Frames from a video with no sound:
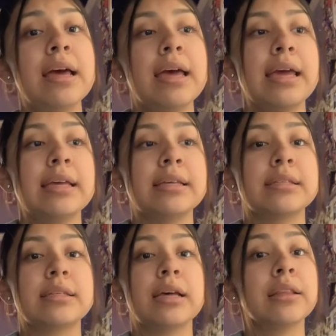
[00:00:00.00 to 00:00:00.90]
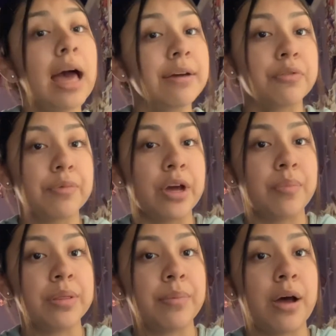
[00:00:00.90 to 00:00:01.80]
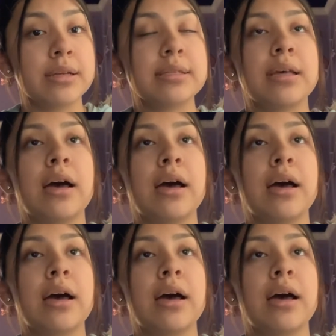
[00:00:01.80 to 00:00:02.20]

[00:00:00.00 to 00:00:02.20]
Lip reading: is alive when we open the box.